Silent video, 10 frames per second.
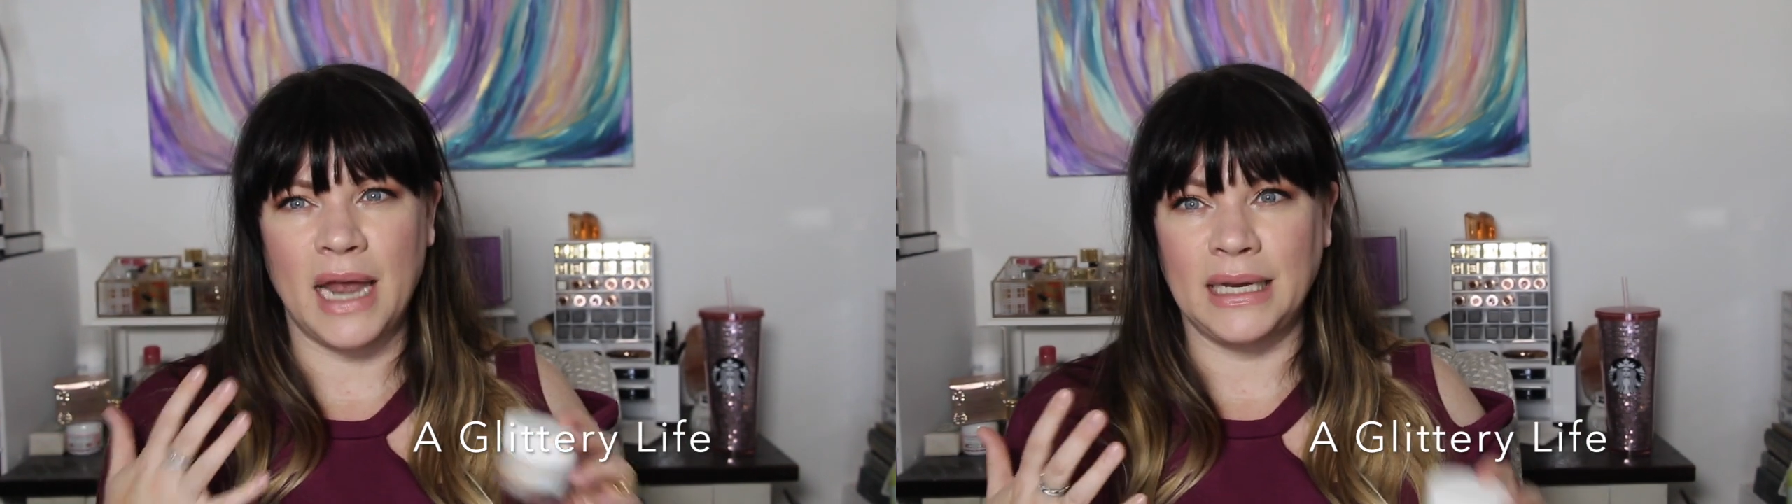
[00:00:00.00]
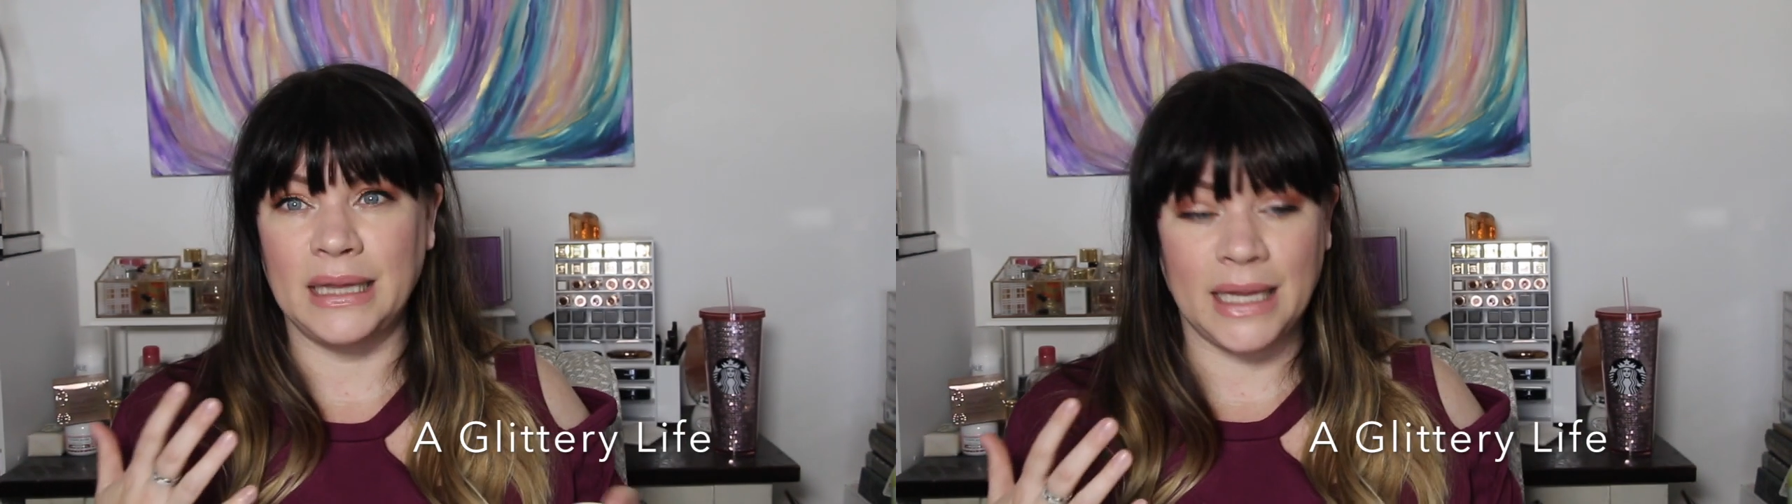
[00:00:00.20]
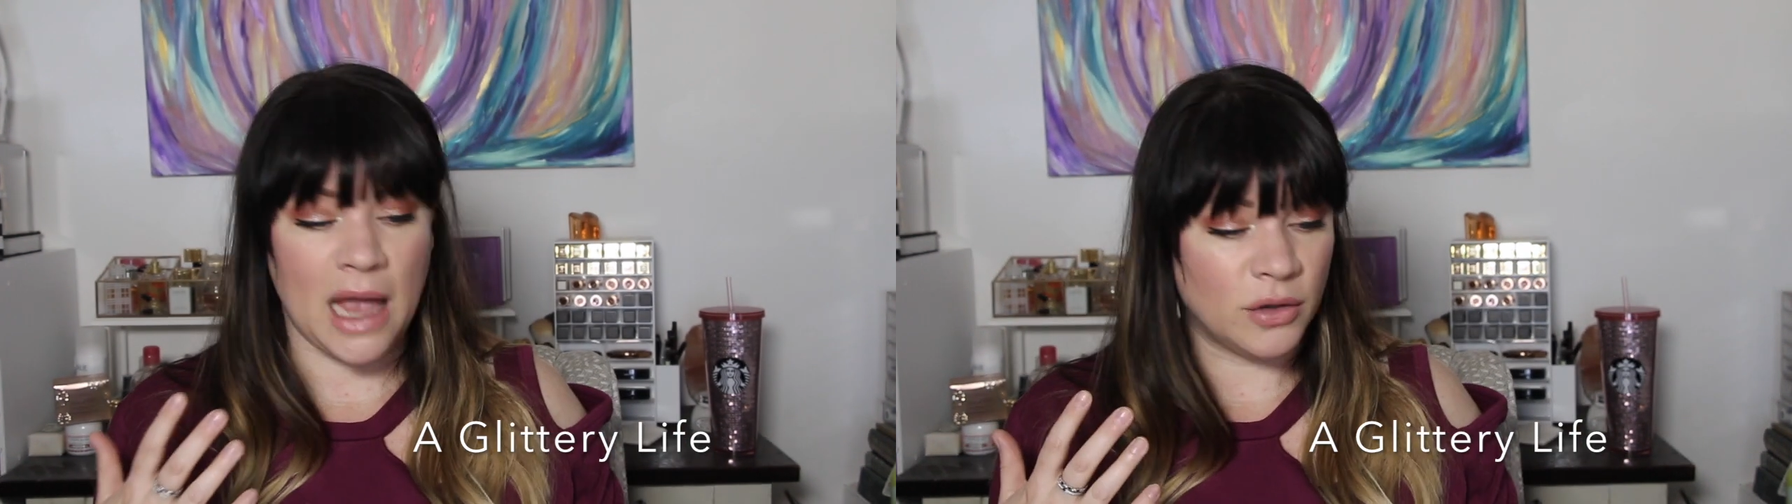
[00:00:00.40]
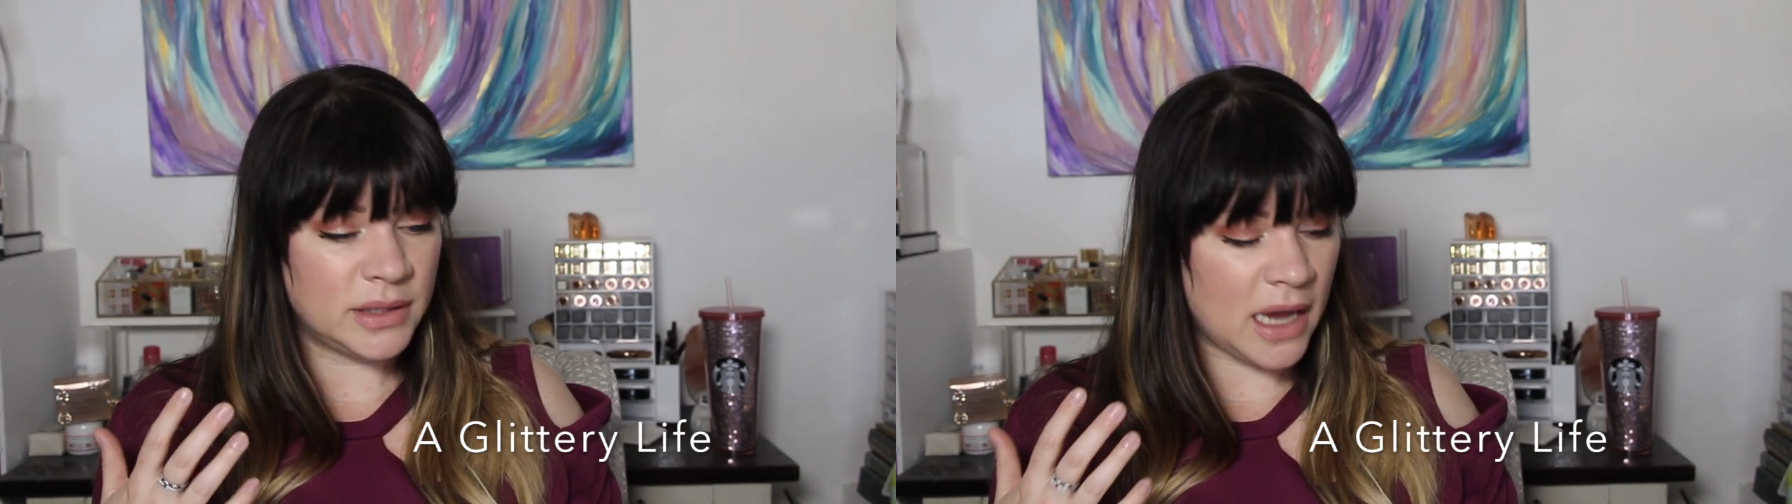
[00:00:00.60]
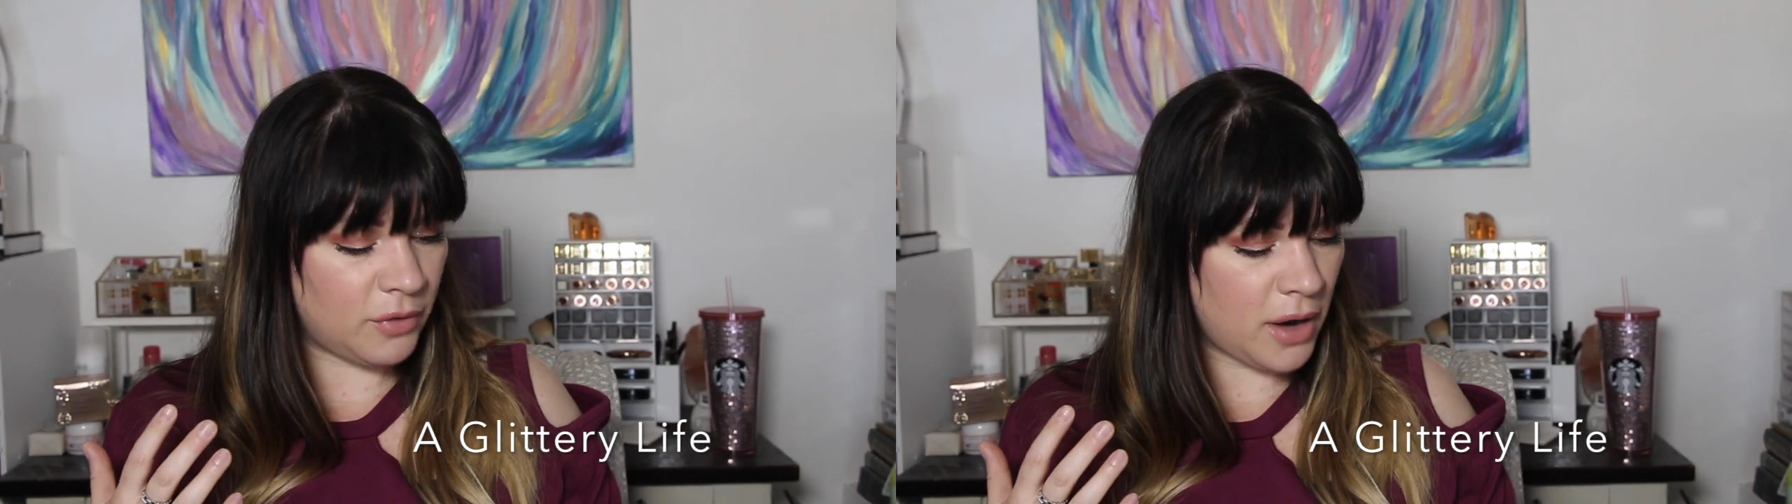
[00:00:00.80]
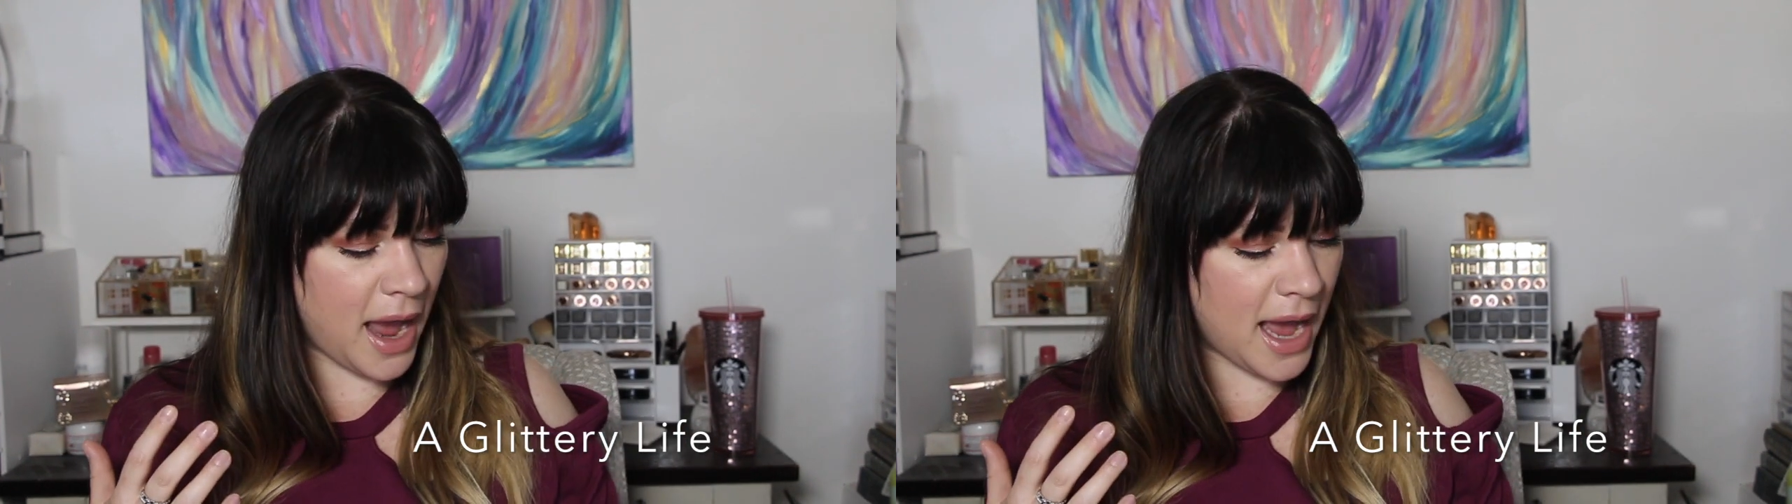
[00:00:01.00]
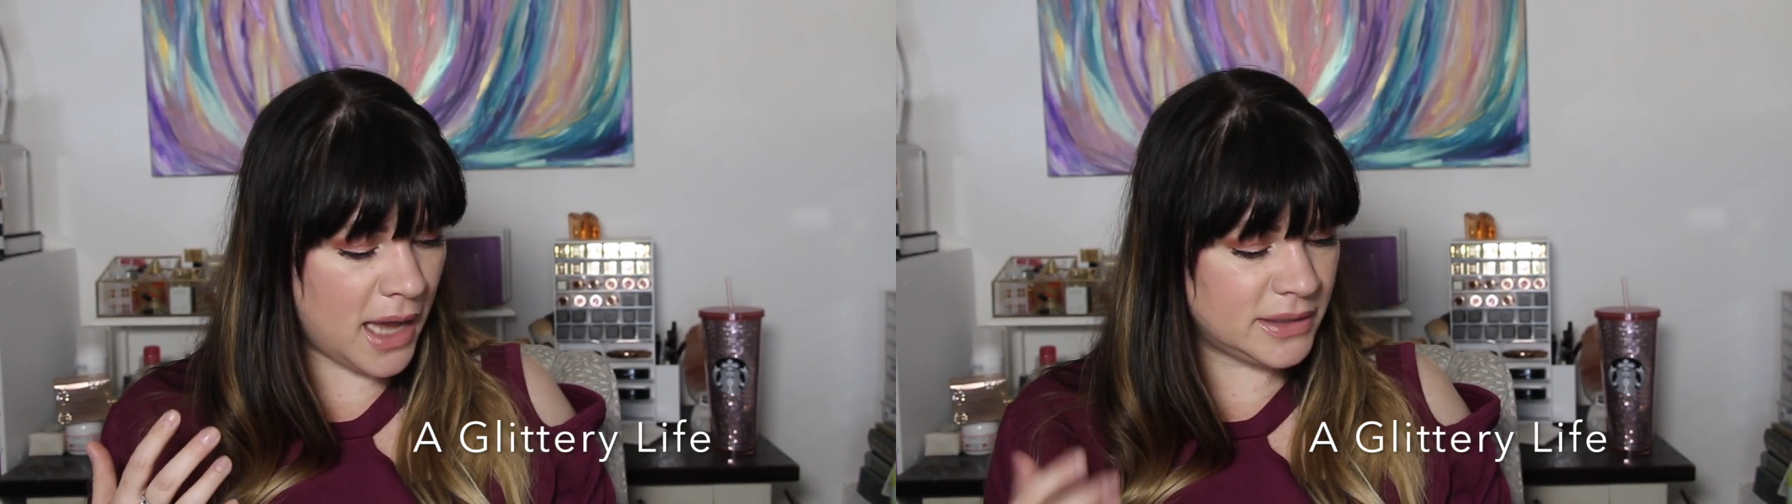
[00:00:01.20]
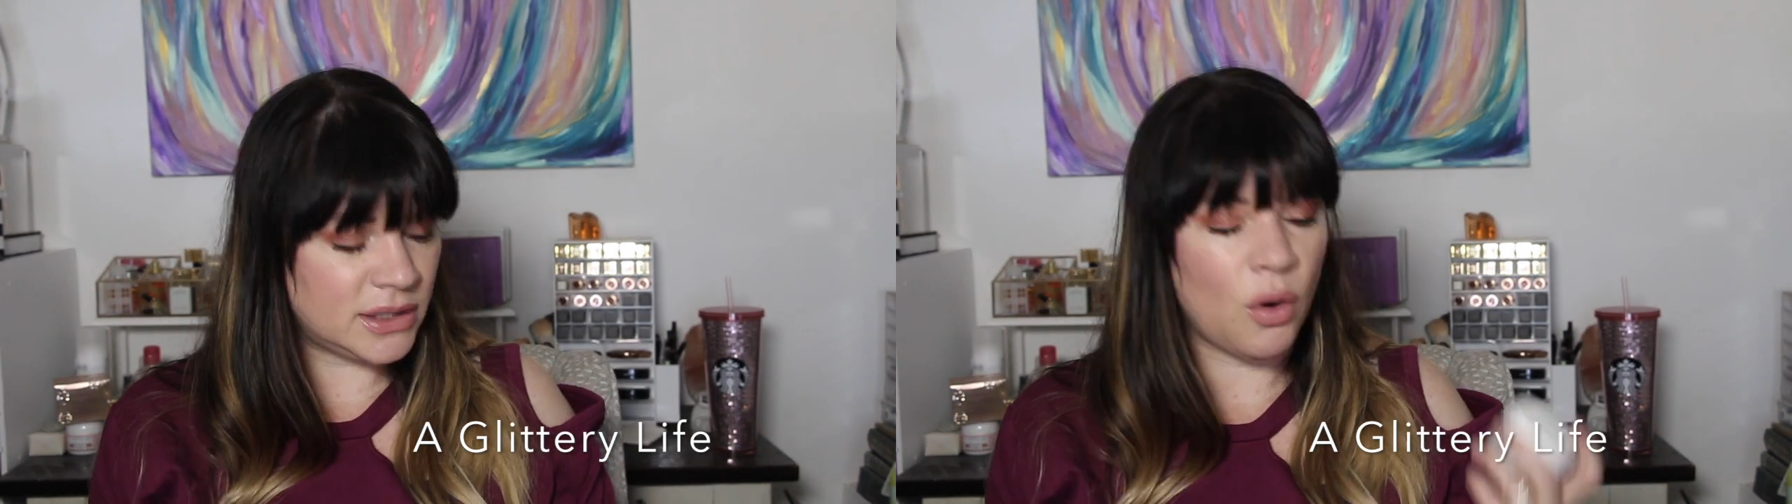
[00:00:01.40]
anything else ever has.